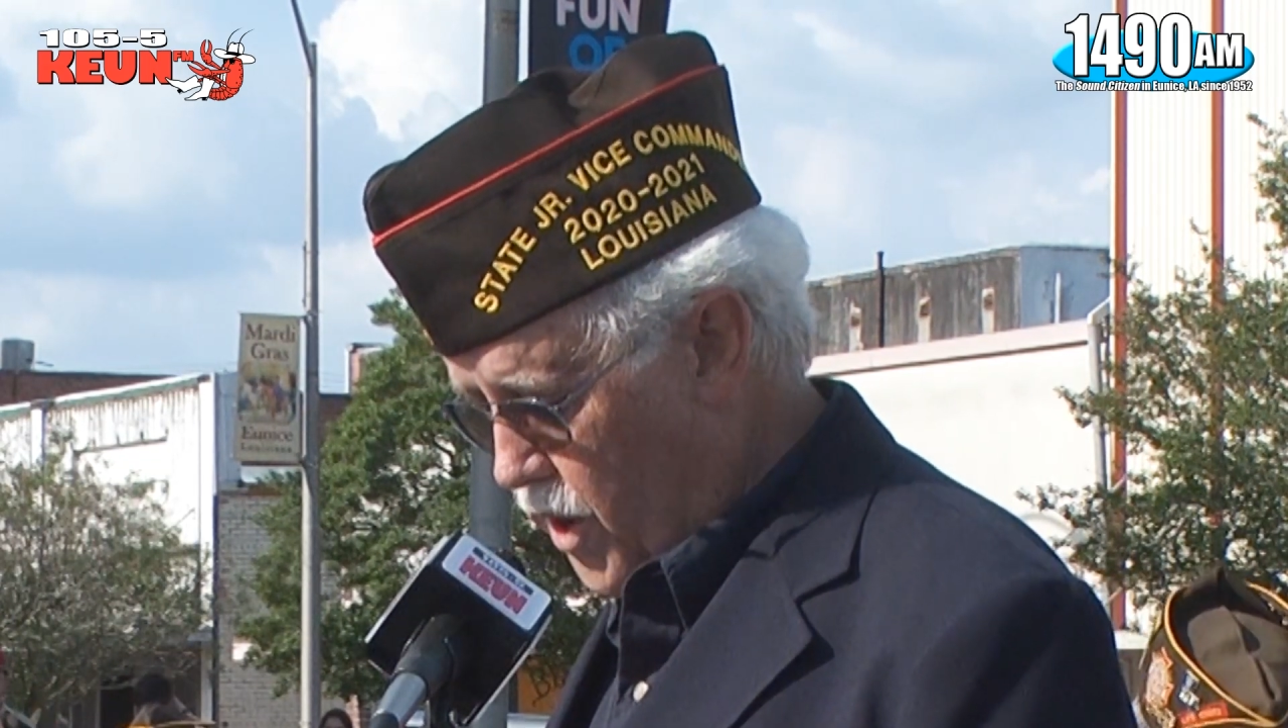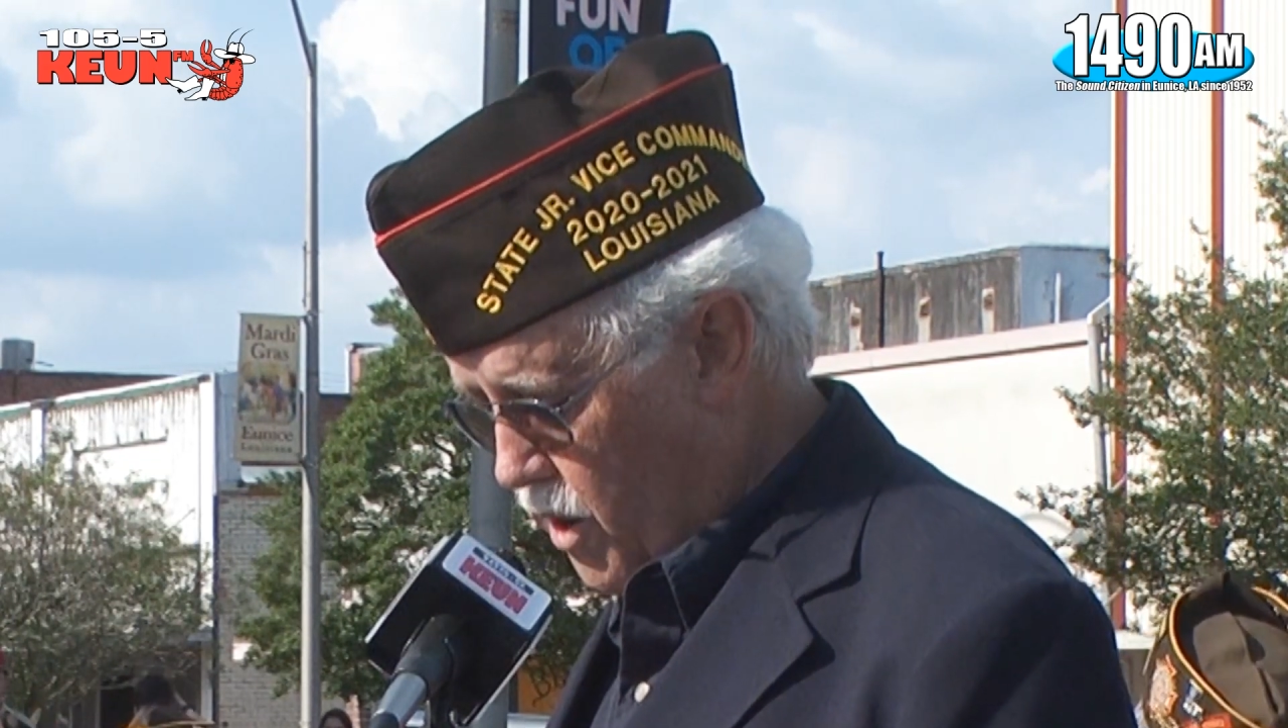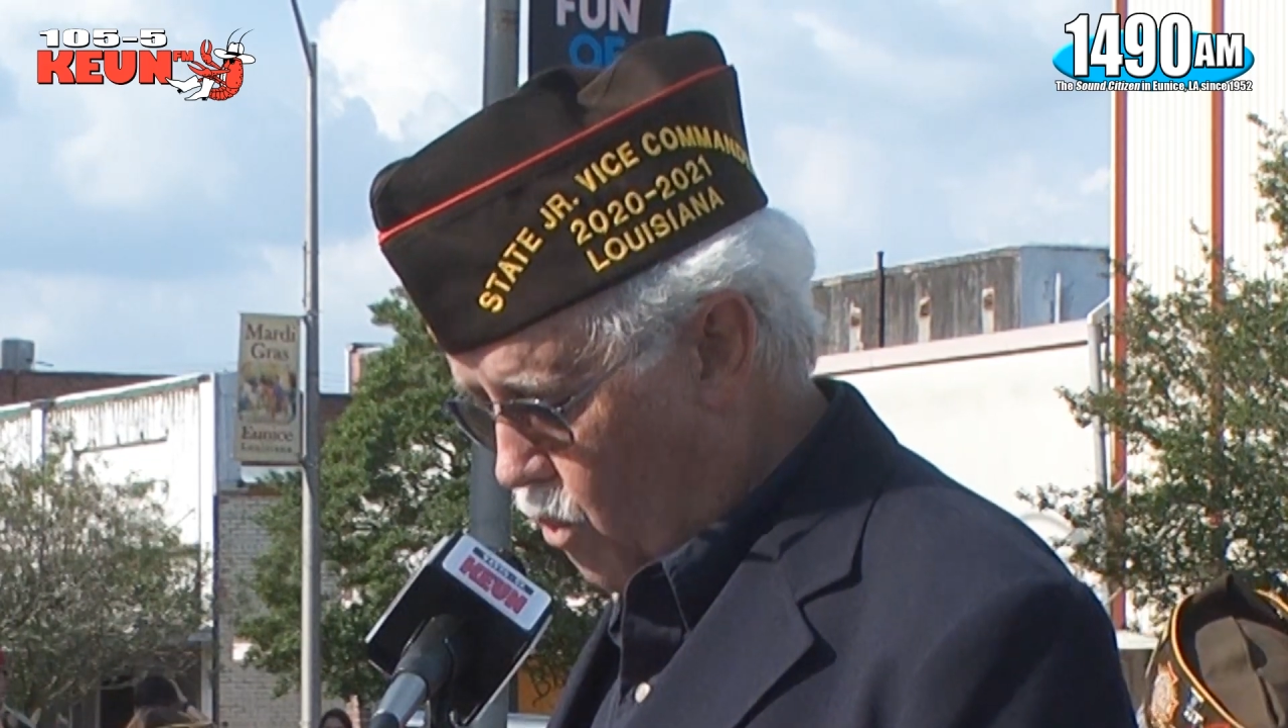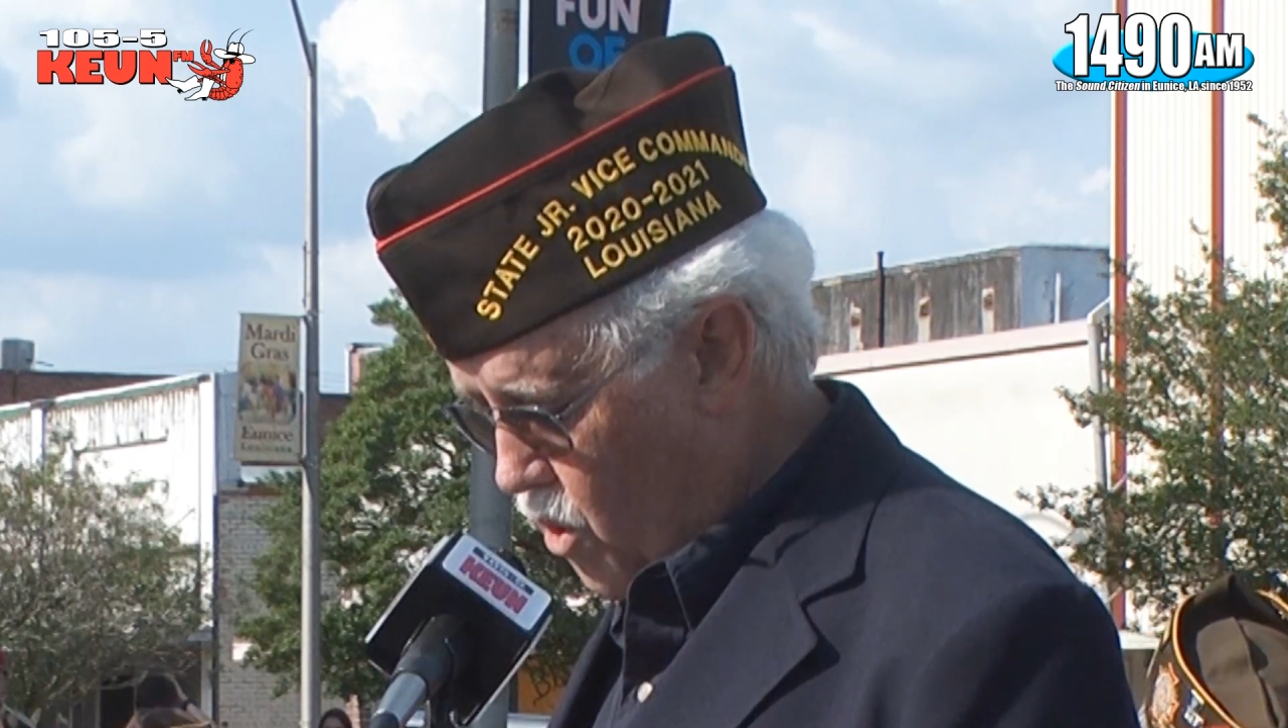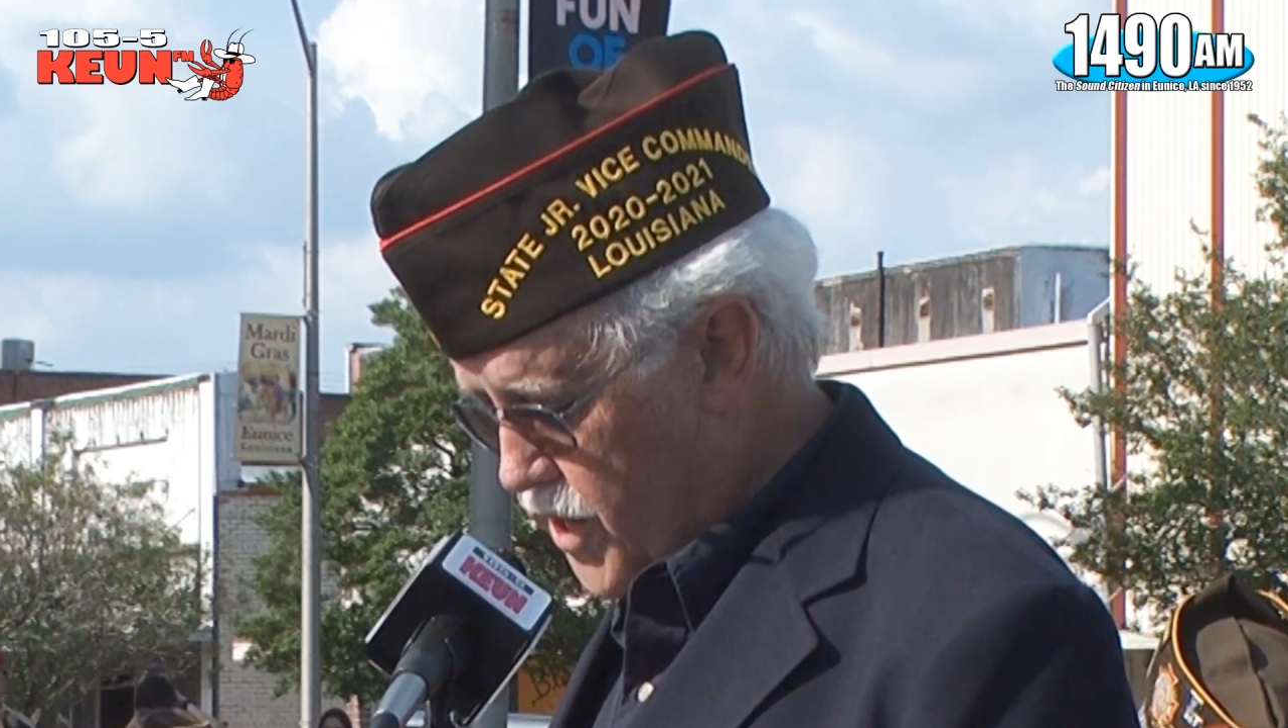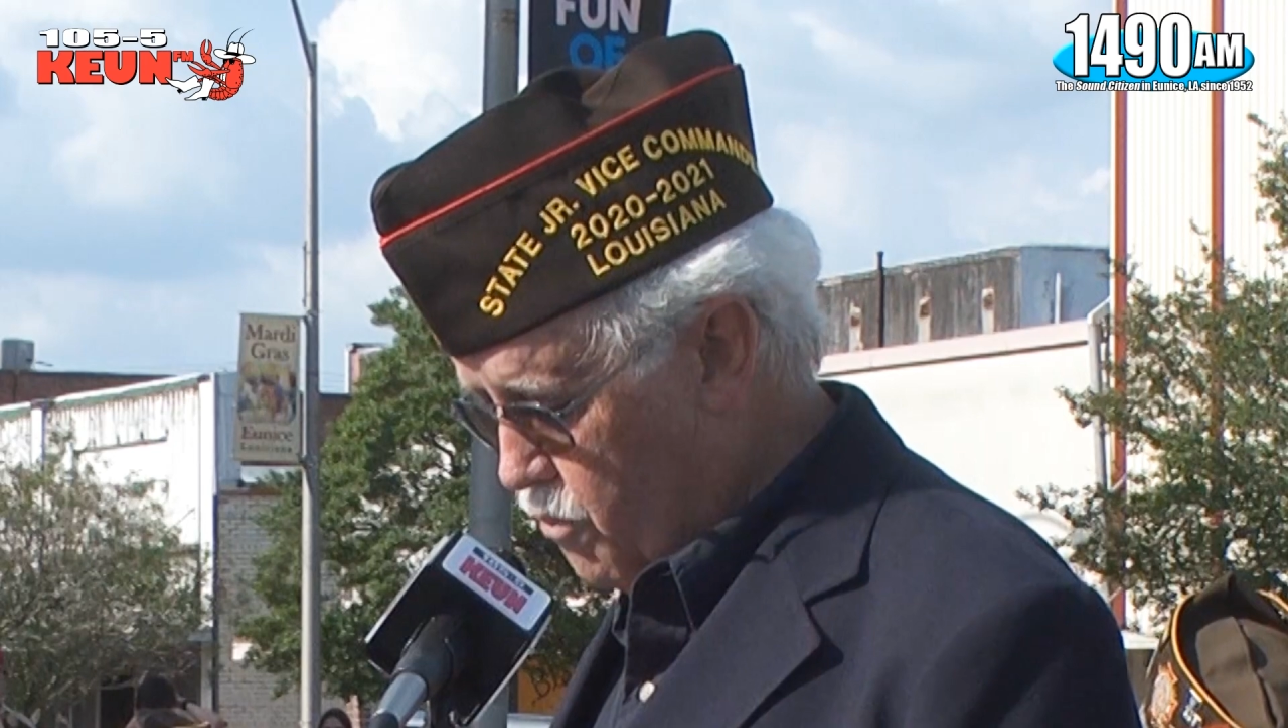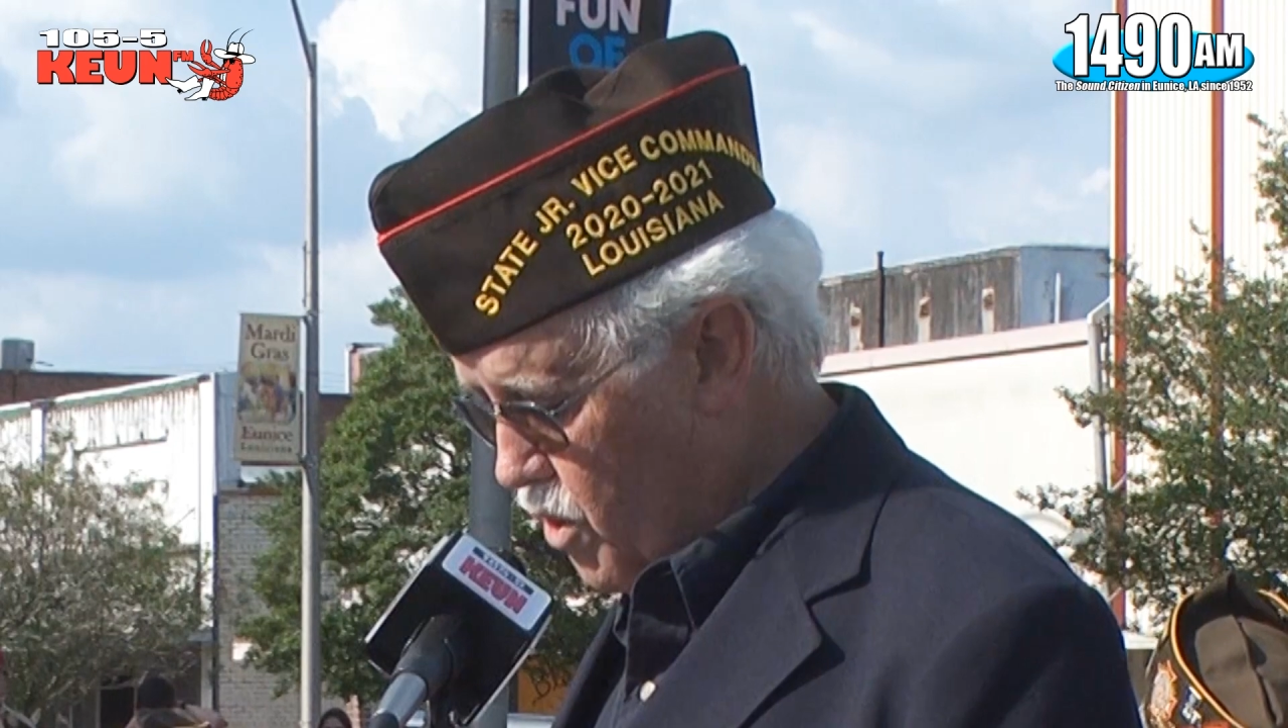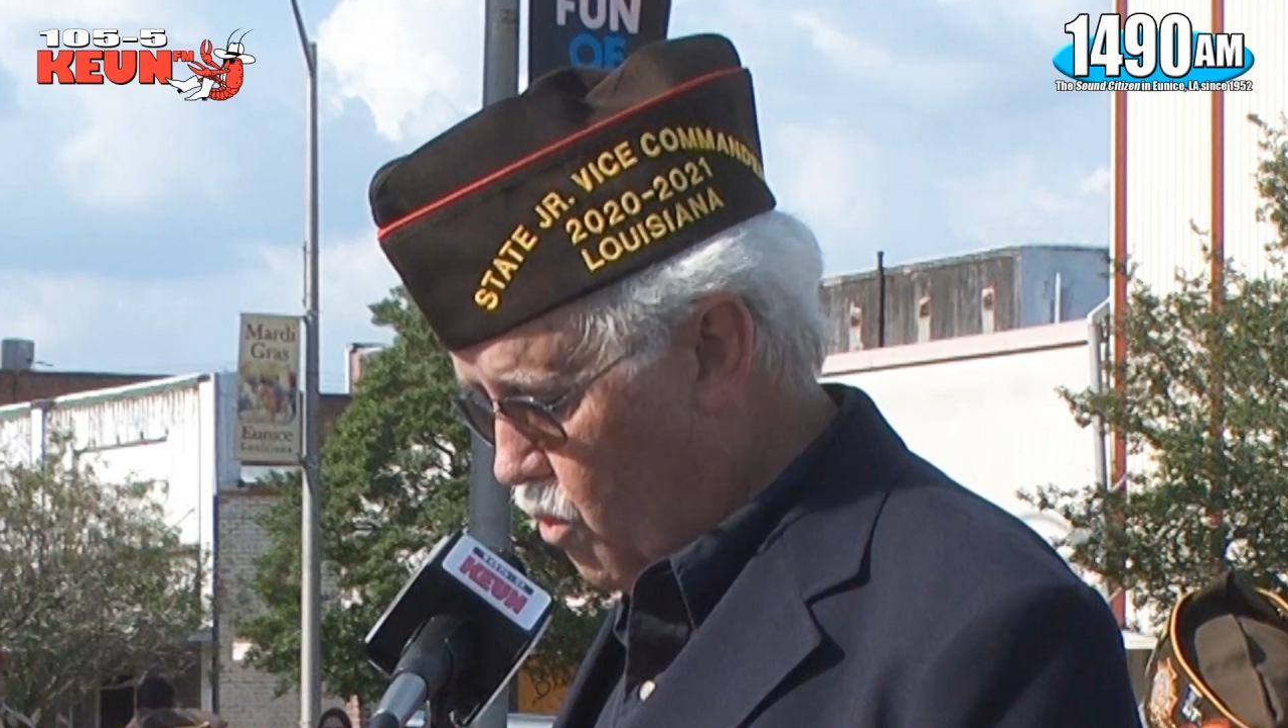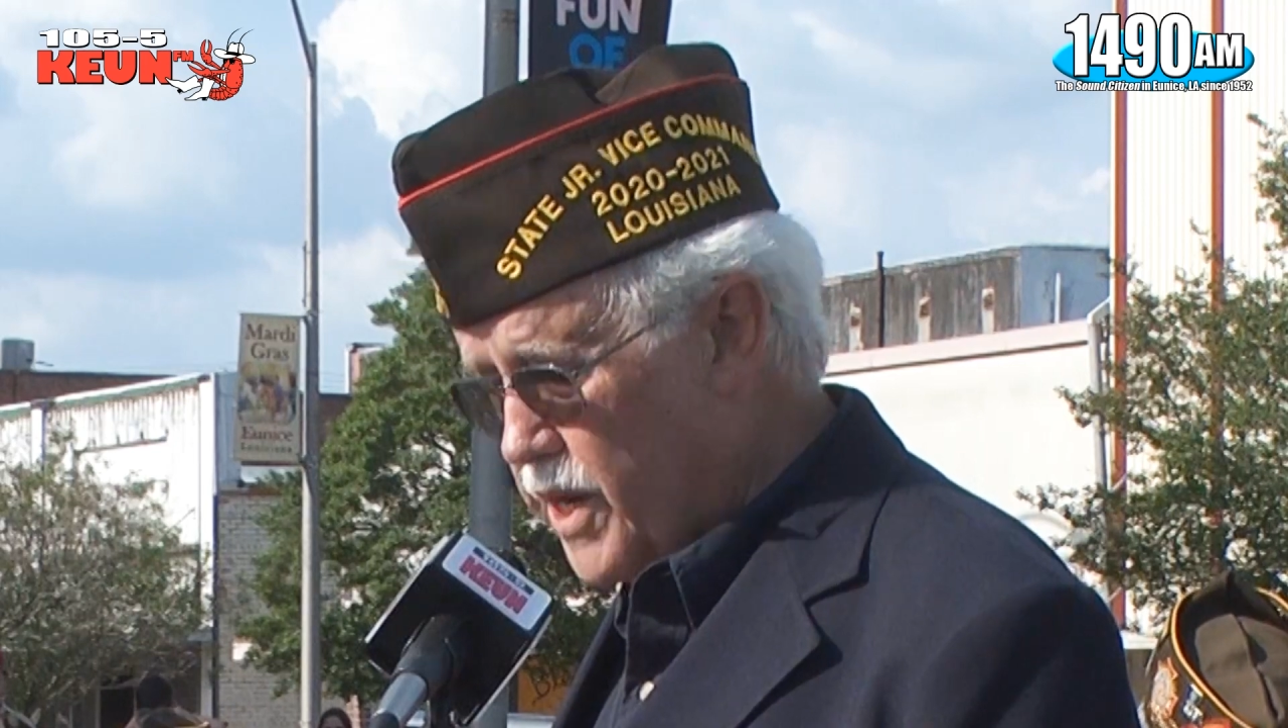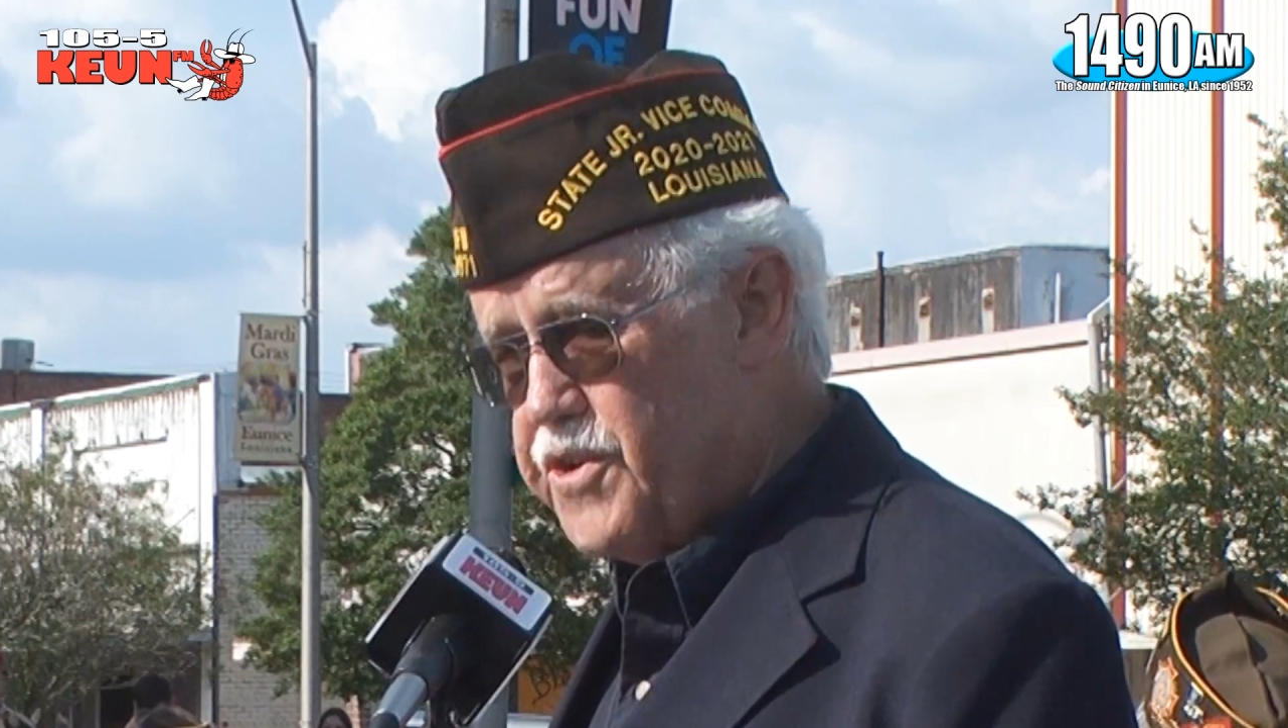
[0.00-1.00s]
where
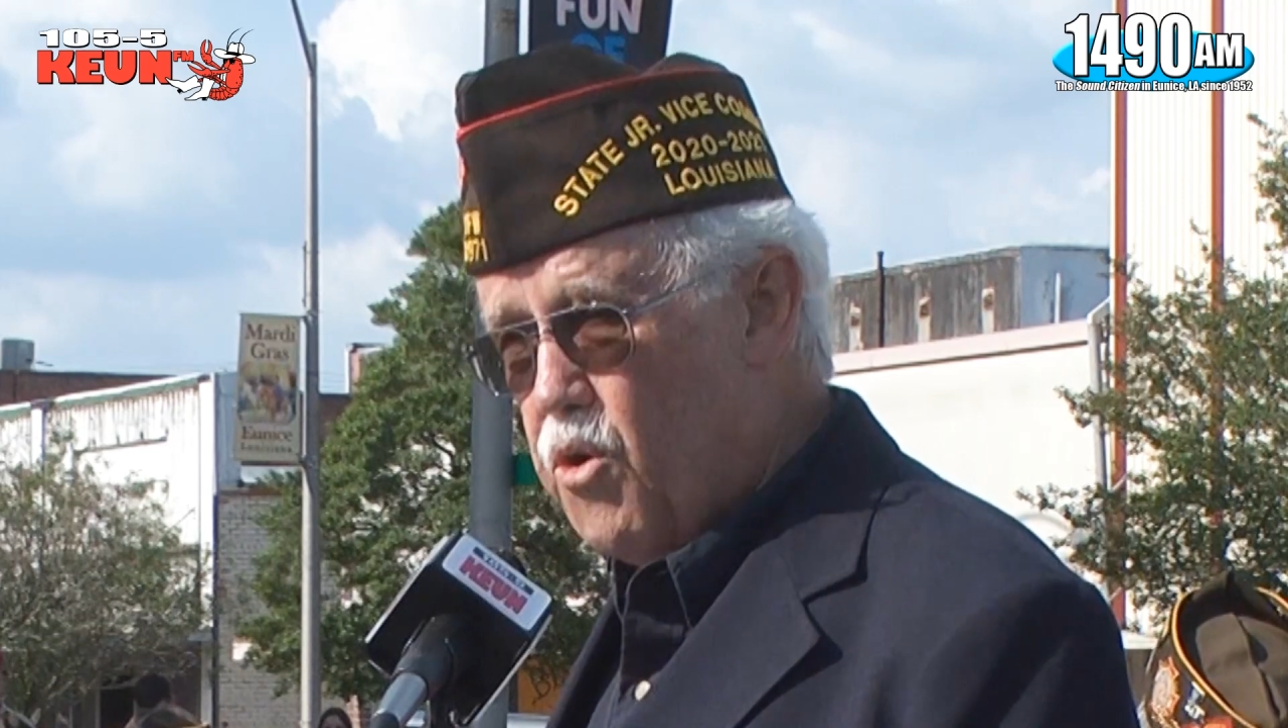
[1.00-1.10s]
one